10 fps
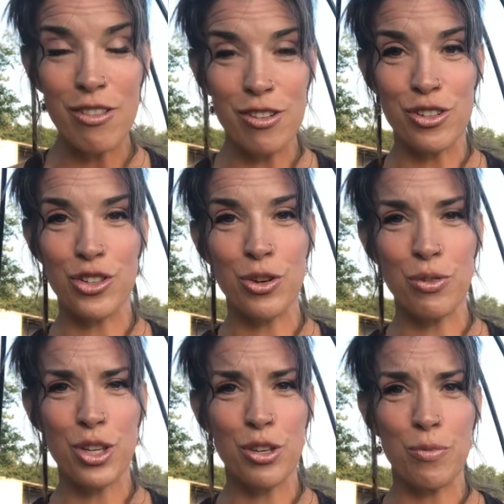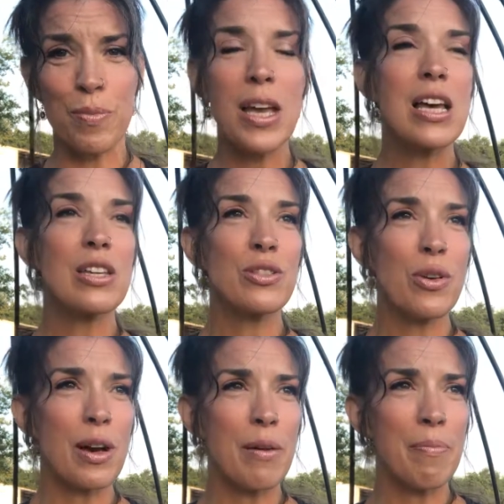They're so cute.
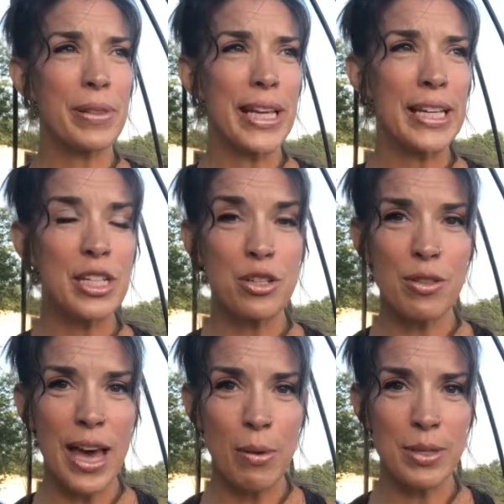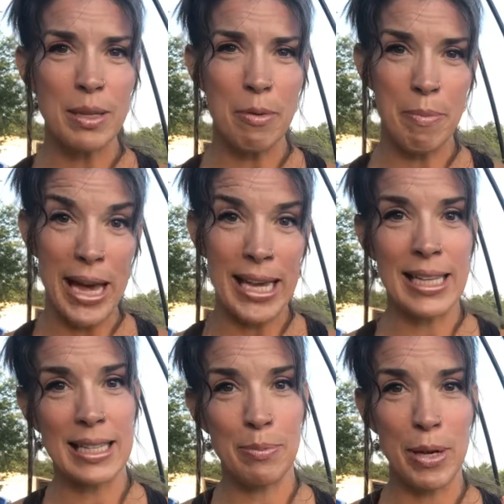So I plan to do that with some of my
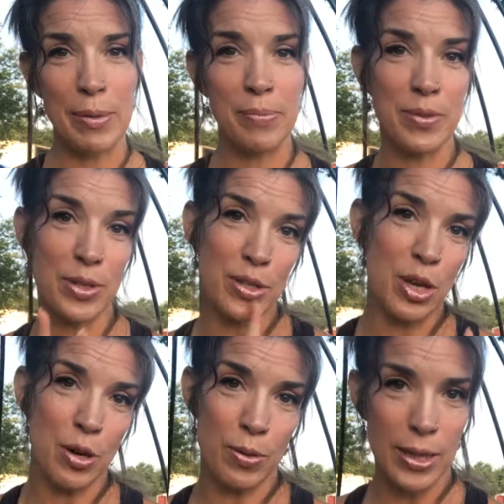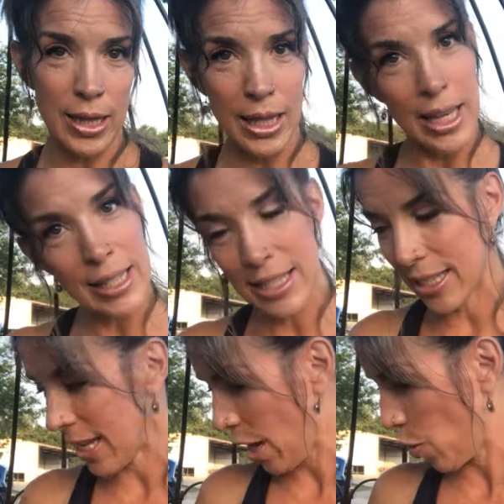hand spun. So let's
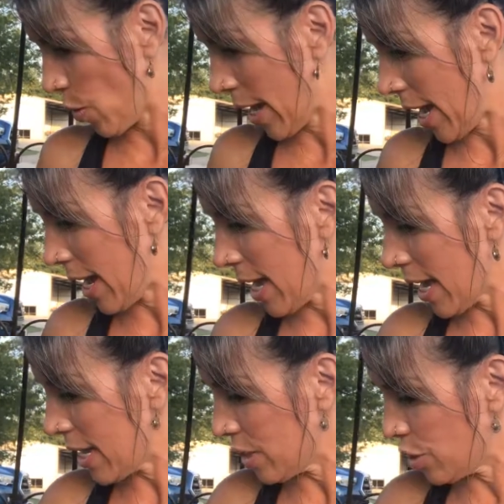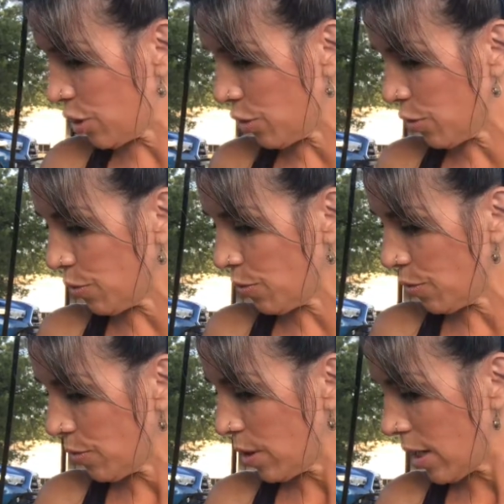segue into
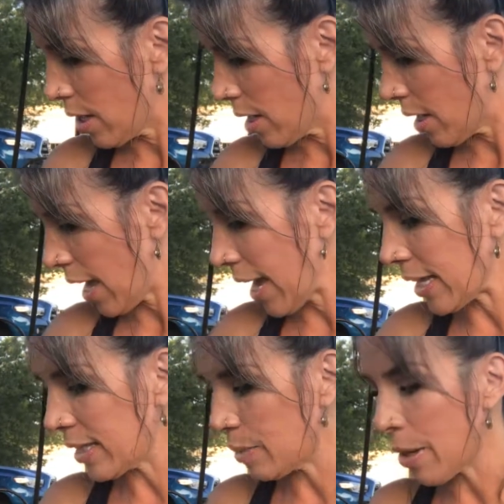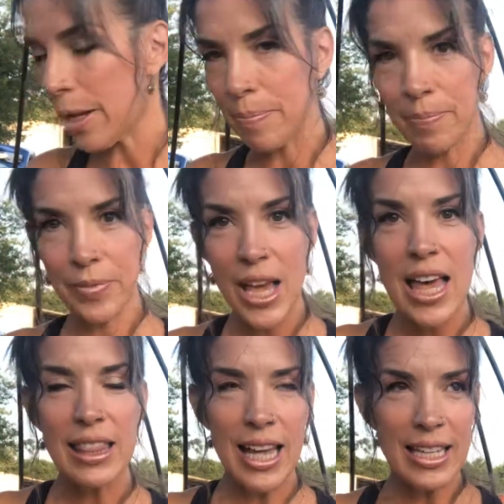hand spun.
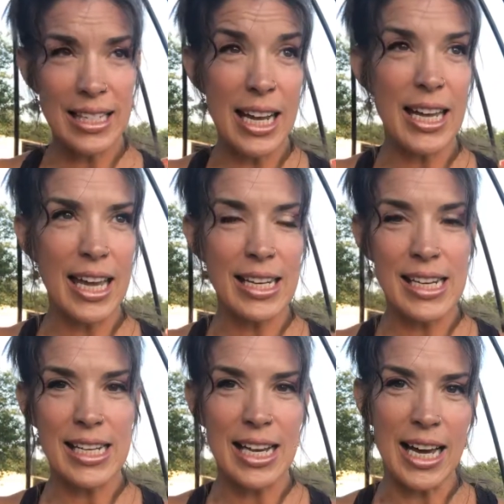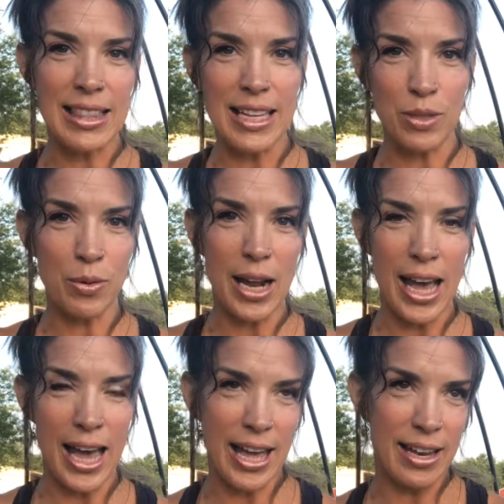Last night at knit night, that's what I
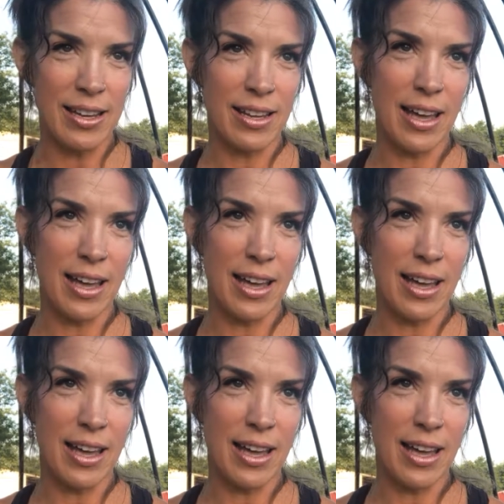had.